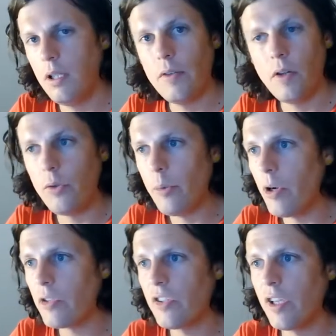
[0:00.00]
To hold the
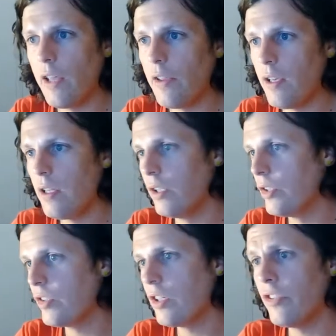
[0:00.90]
box together I
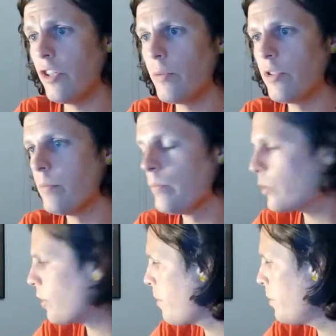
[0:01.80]
just cut up some
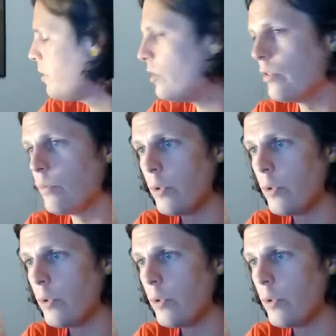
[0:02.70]
scrap pieces of